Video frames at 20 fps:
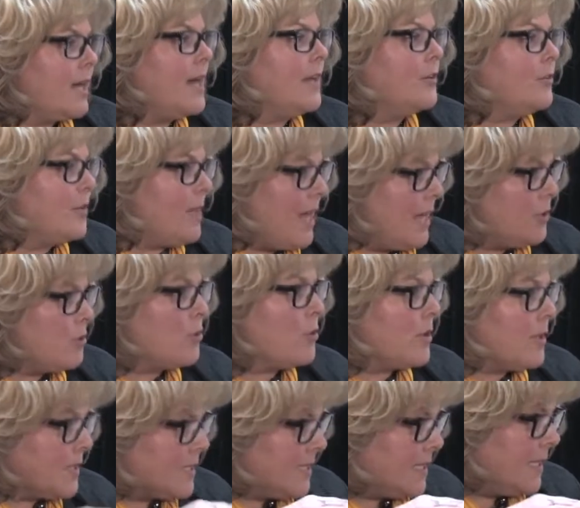and
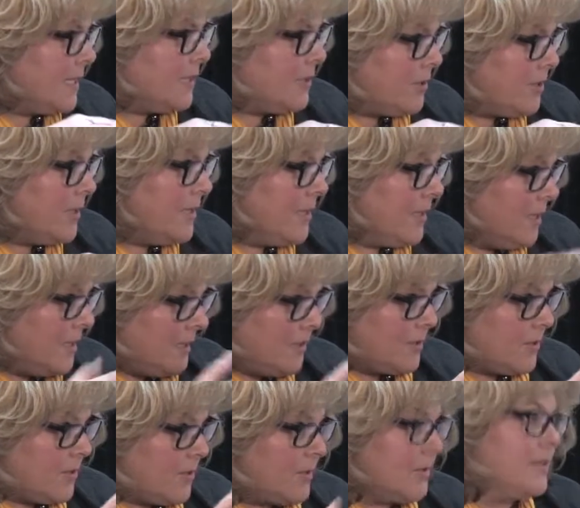or a standard in the
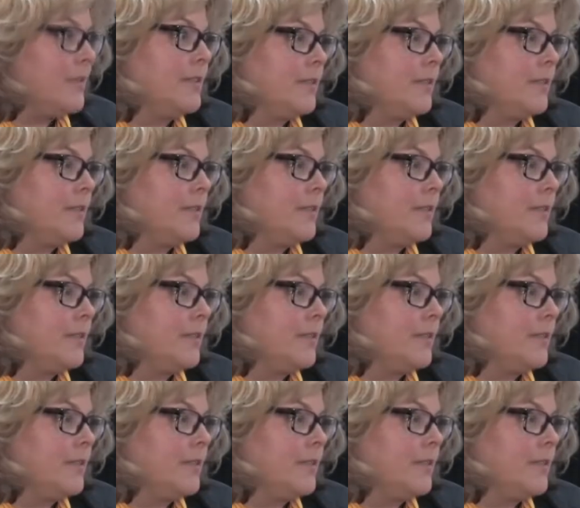industry.